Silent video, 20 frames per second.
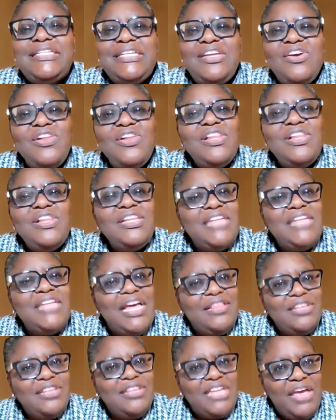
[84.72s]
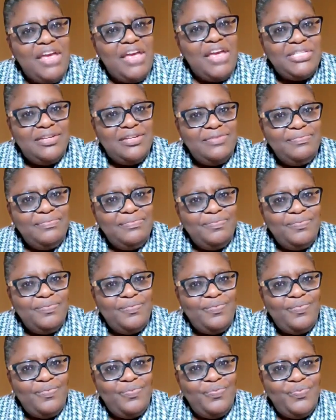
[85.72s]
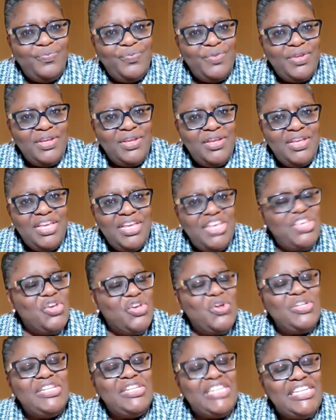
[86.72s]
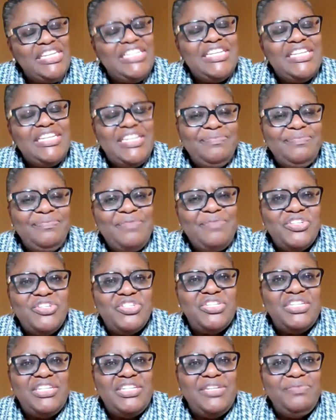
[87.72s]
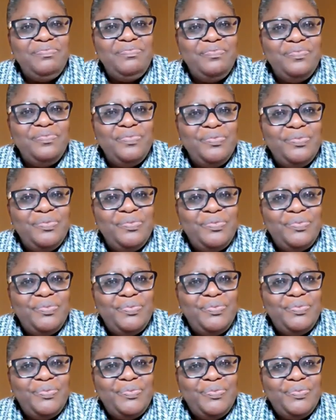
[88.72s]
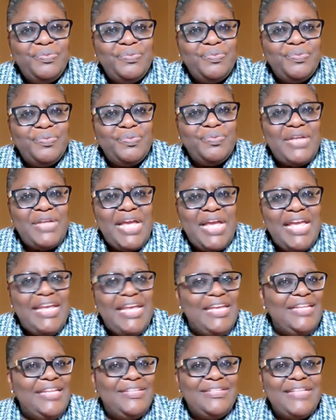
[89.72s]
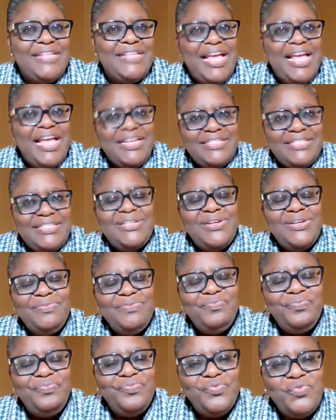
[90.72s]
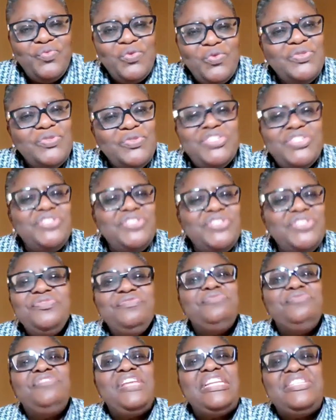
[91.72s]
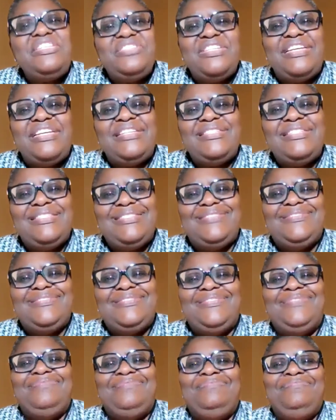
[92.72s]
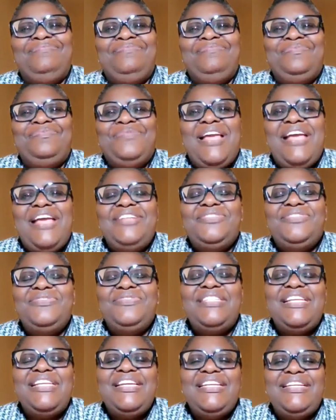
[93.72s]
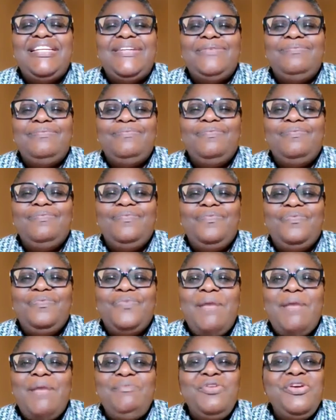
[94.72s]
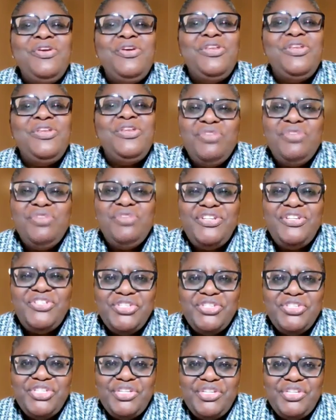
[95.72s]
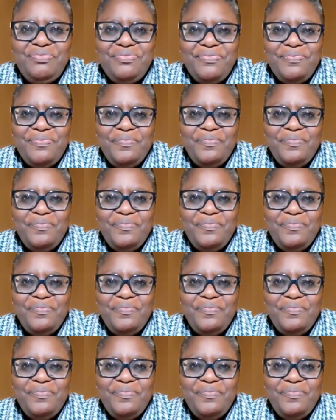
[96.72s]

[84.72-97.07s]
The girl at the counter, a young lady, actually, I asked her, what was she doing for Valentine? And she was like, I'm not in a relationship.